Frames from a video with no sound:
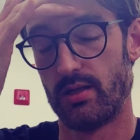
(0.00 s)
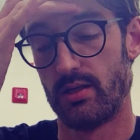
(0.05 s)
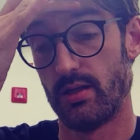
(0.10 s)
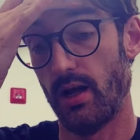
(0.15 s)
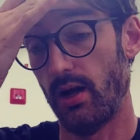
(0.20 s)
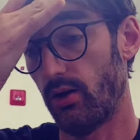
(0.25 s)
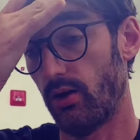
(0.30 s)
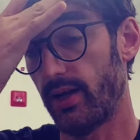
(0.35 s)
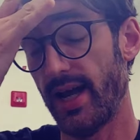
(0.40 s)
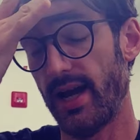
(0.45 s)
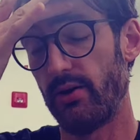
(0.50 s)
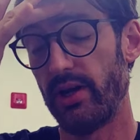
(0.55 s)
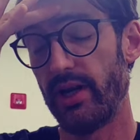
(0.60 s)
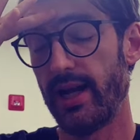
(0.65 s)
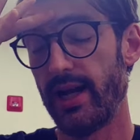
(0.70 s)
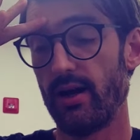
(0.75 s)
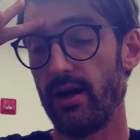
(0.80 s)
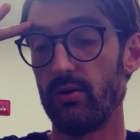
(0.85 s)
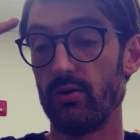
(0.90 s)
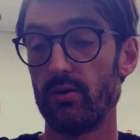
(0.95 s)
I'll count it
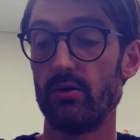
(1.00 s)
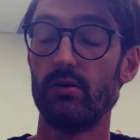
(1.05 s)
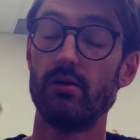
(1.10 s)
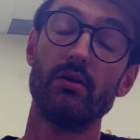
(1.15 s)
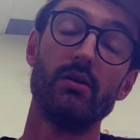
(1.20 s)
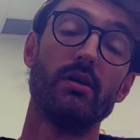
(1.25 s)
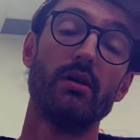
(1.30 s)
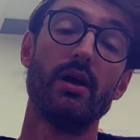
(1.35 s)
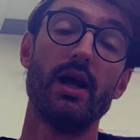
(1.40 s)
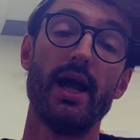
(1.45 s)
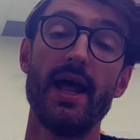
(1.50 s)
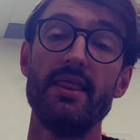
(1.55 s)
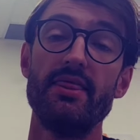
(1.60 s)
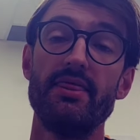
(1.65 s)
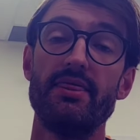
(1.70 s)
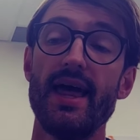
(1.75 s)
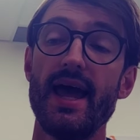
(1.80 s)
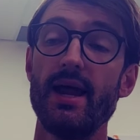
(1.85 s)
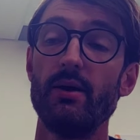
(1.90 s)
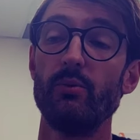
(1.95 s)
out, and
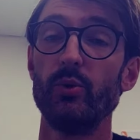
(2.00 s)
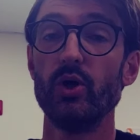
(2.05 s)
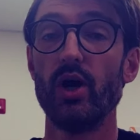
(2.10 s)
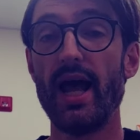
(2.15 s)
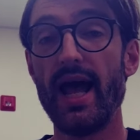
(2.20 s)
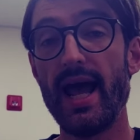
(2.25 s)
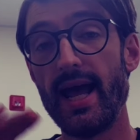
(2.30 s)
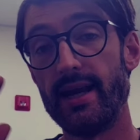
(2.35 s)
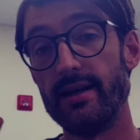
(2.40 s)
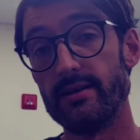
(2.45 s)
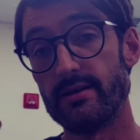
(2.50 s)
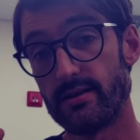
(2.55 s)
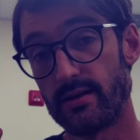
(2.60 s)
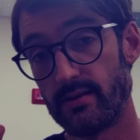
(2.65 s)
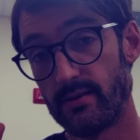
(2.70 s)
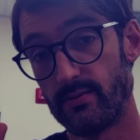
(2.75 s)
then we'll end,